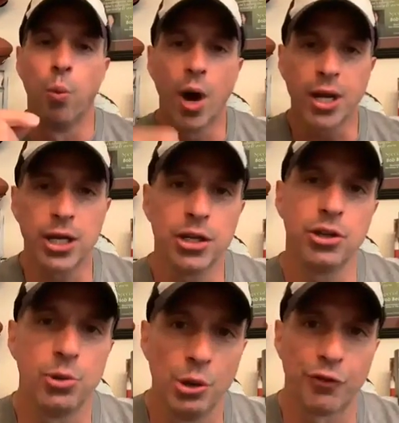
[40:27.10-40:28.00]
What
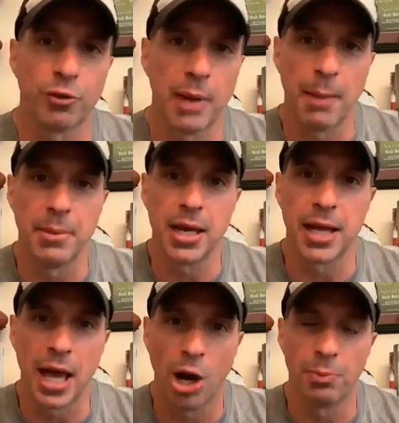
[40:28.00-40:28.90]
can you do for my
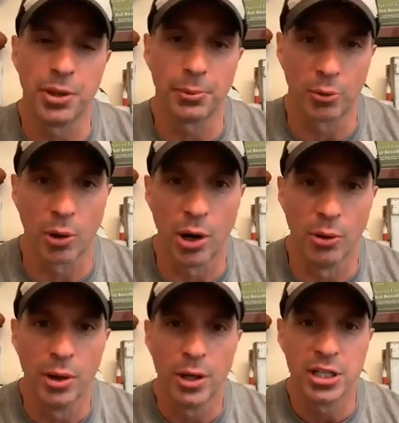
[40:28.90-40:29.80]
men to help them
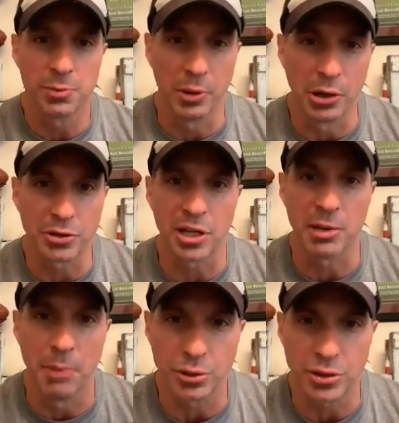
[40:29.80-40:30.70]
grow
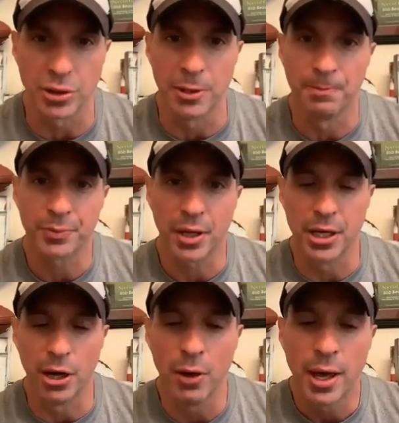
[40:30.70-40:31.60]
spiritually, emotionally,
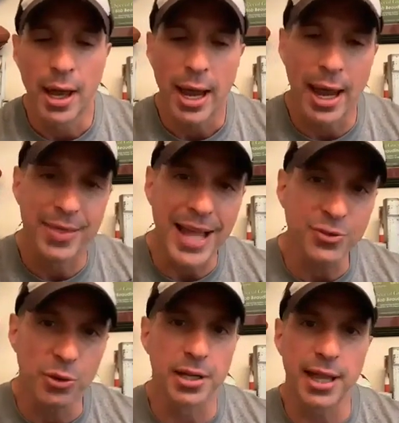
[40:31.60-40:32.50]
you know? And
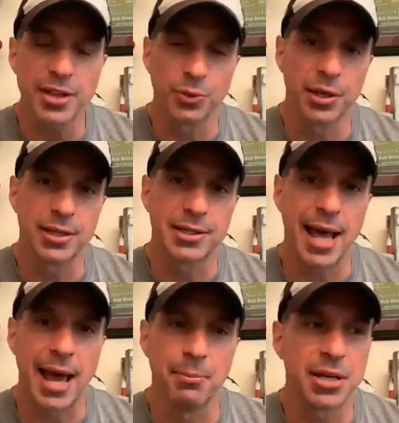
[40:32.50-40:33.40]
that's where, that's what it's
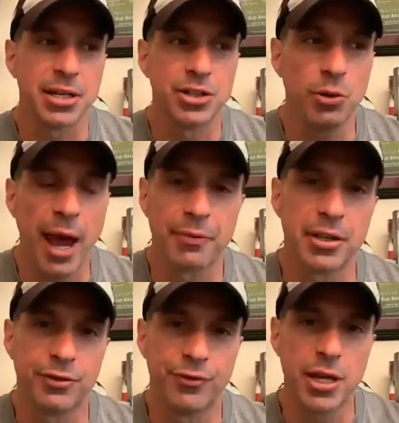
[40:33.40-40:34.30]
at, because you have
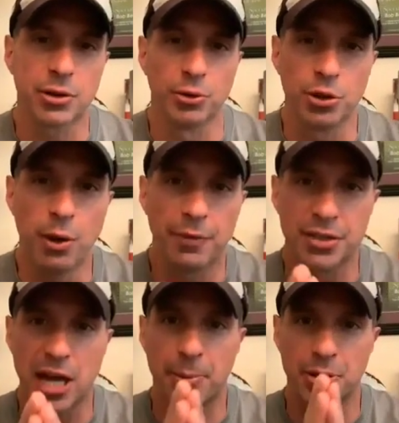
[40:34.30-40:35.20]
this vehicle, you have
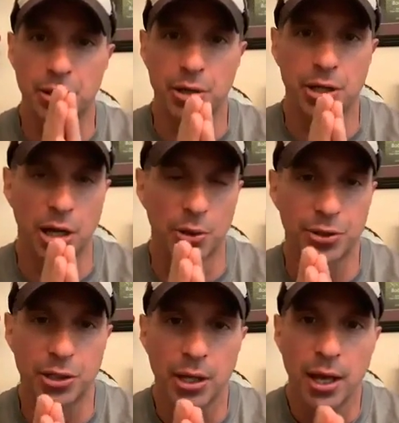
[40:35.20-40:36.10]
this opportunity,
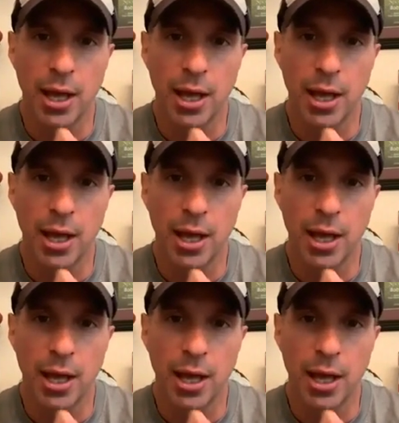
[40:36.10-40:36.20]
coach,